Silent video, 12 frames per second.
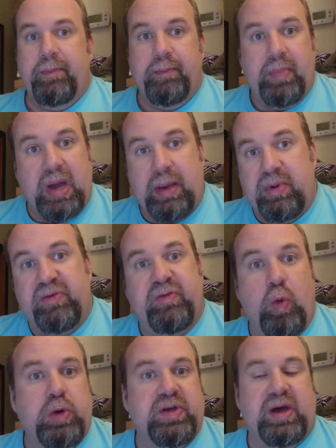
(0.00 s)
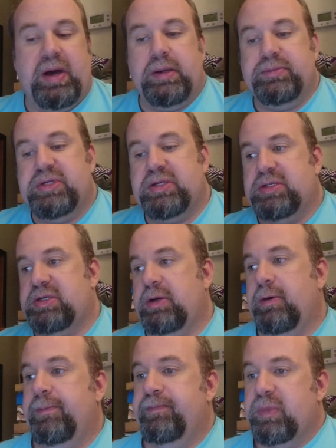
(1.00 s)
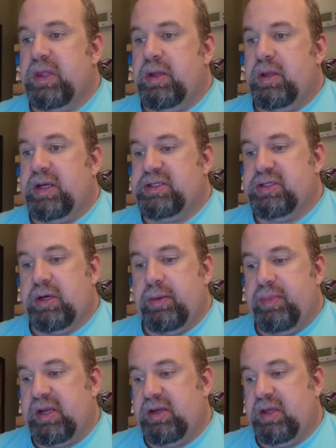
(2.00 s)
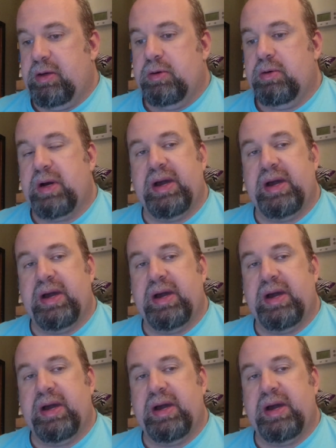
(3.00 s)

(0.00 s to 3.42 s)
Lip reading: maybe 4 times. So that's not a big deal.